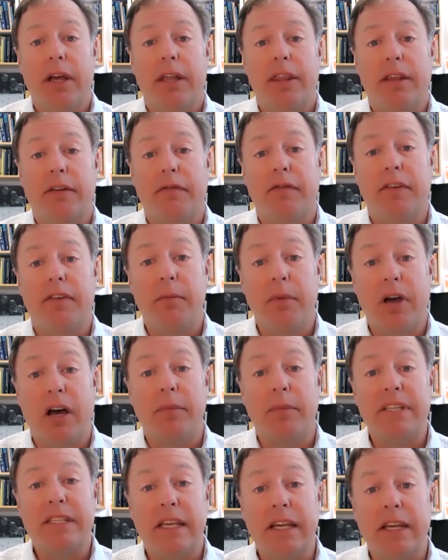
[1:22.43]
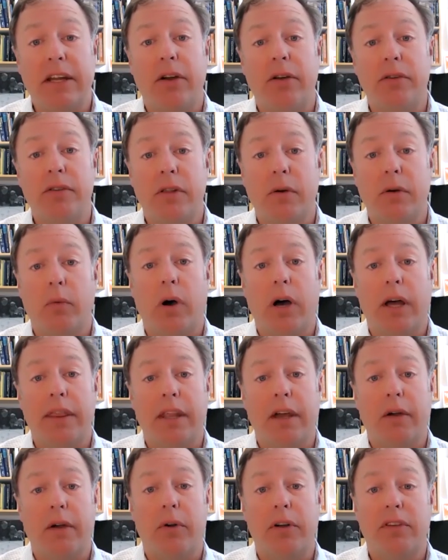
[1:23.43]
The female mosquito is the one
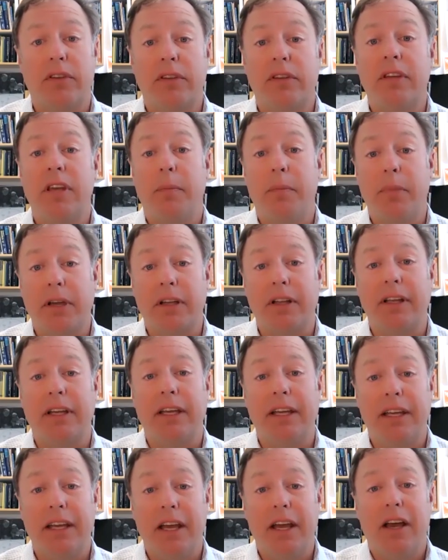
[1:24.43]
that we're typically